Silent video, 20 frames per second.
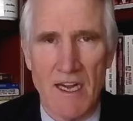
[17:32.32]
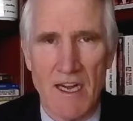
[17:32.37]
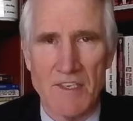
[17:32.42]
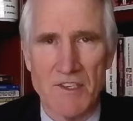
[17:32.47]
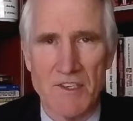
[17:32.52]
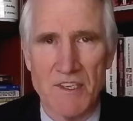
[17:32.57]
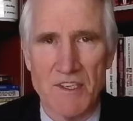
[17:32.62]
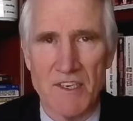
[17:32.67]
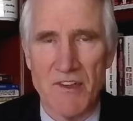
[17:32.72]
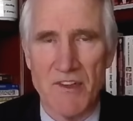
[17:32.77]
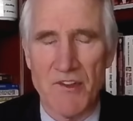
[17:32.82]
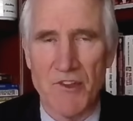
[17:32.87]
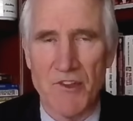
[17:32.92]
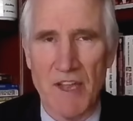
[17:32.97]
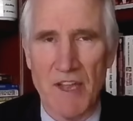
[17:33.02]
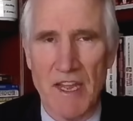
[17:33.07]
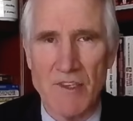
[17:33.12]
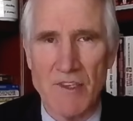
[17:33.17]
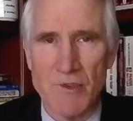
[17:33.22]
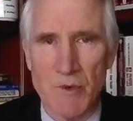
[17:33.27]
Hashid
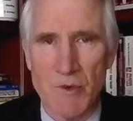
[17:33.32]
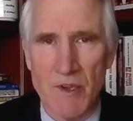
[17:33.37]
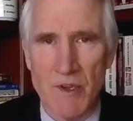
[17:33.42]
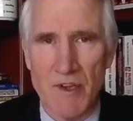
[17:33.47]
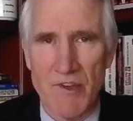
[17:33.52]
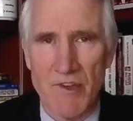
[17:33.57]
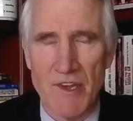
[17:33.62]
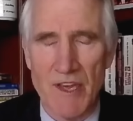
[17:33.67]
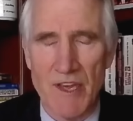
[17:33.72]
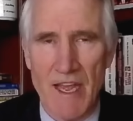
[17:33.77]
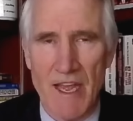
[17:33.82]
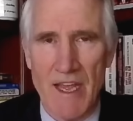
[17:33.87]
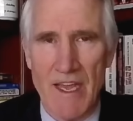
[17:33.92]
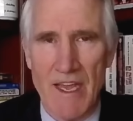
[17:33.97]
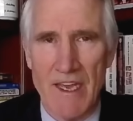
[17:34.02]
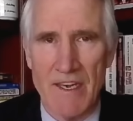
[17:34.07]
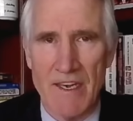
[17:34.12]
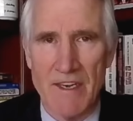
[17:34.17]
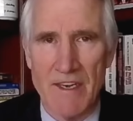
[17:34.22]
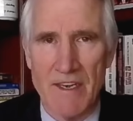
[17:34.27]
as dangerous
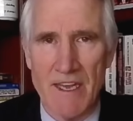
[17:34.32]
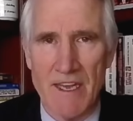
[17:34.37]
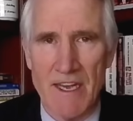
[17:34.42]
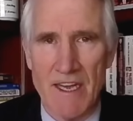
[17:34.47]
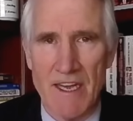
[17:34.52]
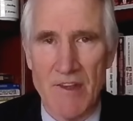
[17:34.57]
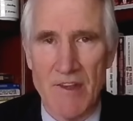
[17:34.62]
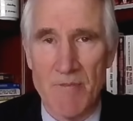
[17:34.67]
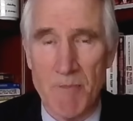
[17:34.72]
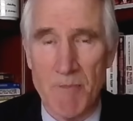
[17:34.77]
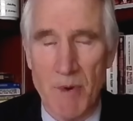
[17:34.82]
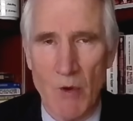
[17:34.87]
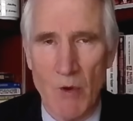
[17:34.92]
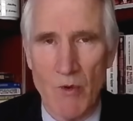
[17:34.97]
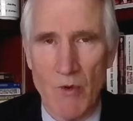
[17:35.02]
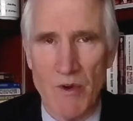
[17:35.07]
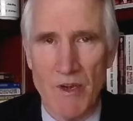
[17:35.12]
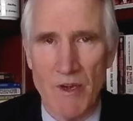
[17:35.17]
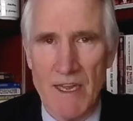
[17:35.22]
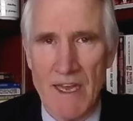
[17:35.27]
and as
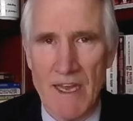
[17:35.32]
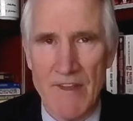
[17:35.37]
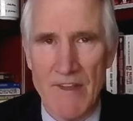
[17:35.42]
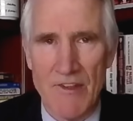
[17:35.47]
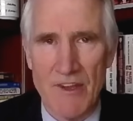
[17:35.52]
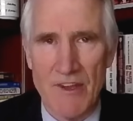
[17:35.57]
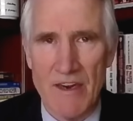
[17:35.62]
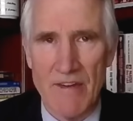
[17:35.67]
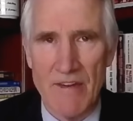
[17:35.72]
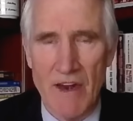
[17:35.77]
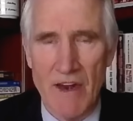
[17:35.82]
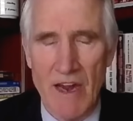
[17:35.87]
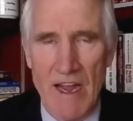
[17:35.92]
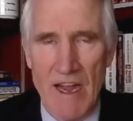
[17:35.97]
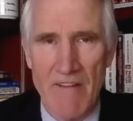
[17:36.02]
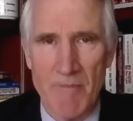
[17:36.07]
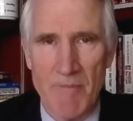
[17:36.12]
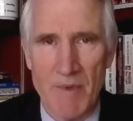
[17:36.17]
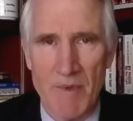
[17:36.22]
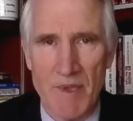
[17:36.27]
potent as they ever
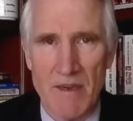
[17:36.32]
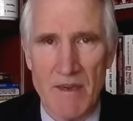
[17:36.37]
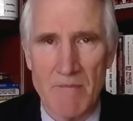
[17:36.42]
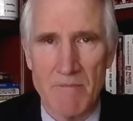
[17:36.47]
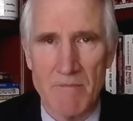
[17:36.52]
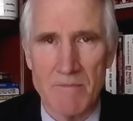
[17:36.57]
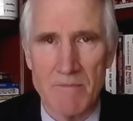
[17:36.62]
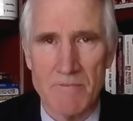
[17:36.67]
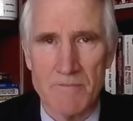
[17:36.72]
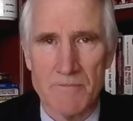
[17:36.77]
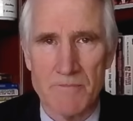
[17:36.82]
have been.